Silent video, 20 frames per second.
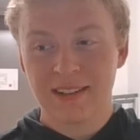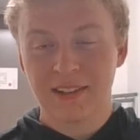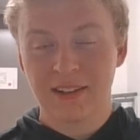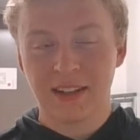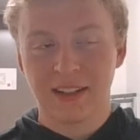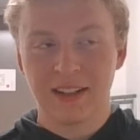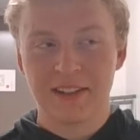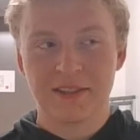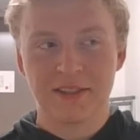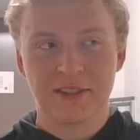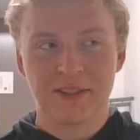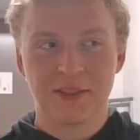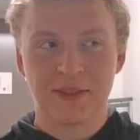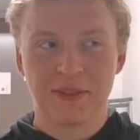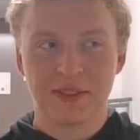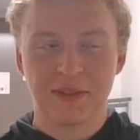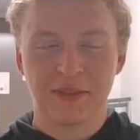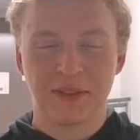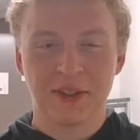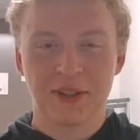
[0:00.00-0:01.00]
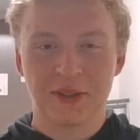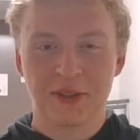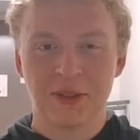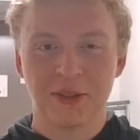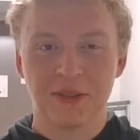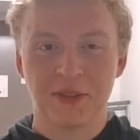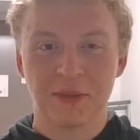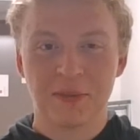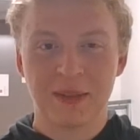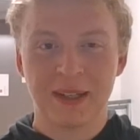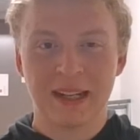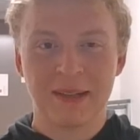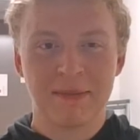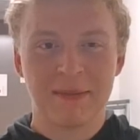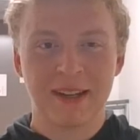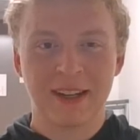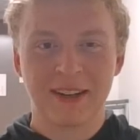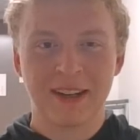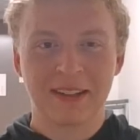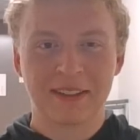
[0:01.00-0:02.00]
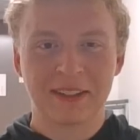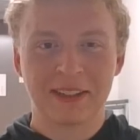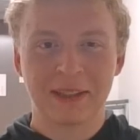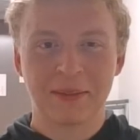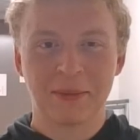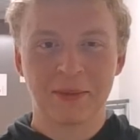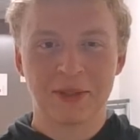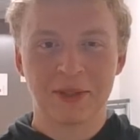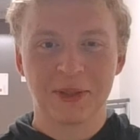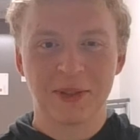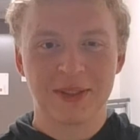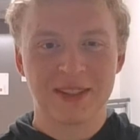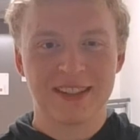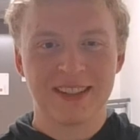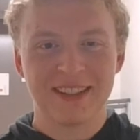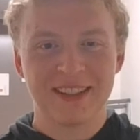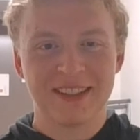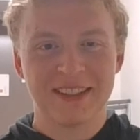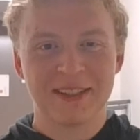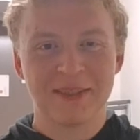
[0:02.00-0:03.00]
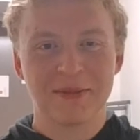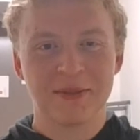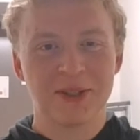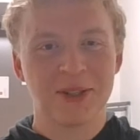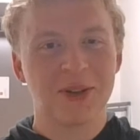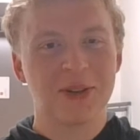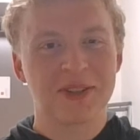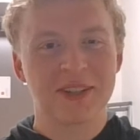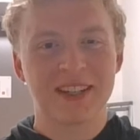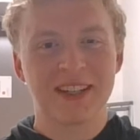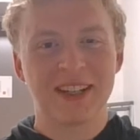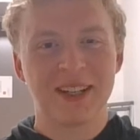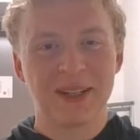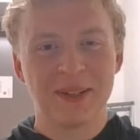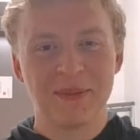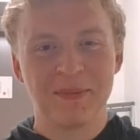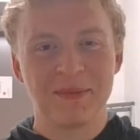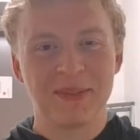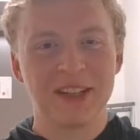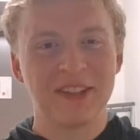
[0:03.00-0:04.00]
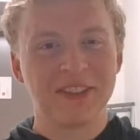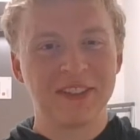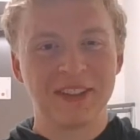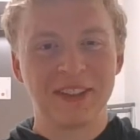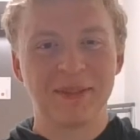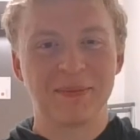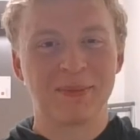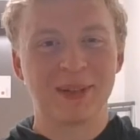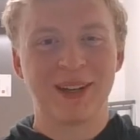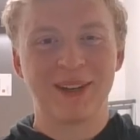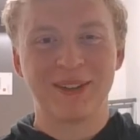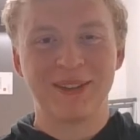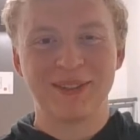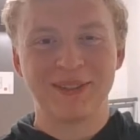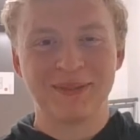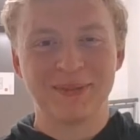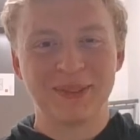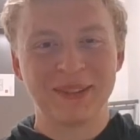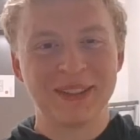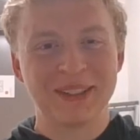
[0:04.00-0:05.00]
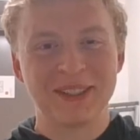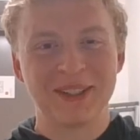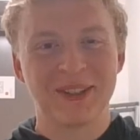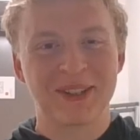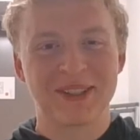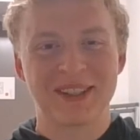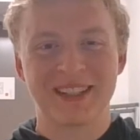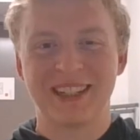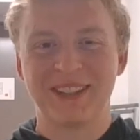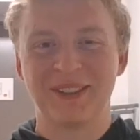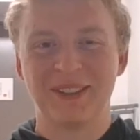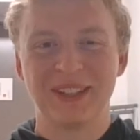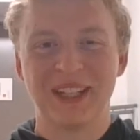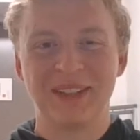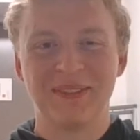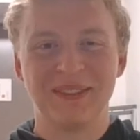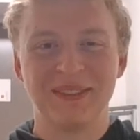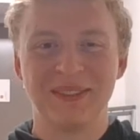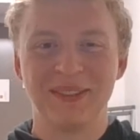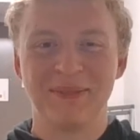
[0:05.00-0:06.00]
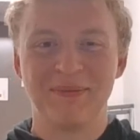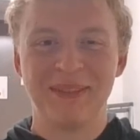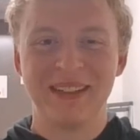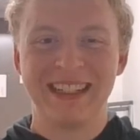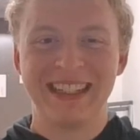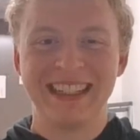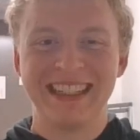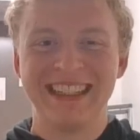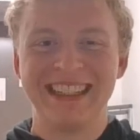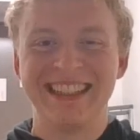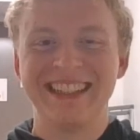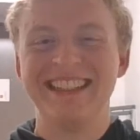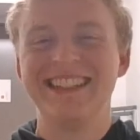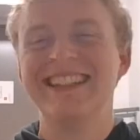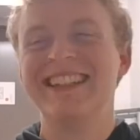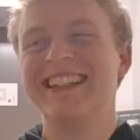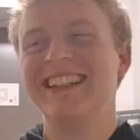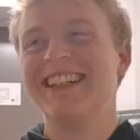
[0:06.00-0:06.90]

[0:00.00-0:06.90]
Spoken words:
okay, that's not sure definitely a story for me. I cracked a couple jokes in it. Some jokes that I am definitely proud of, but jokes that I will not be repeating here.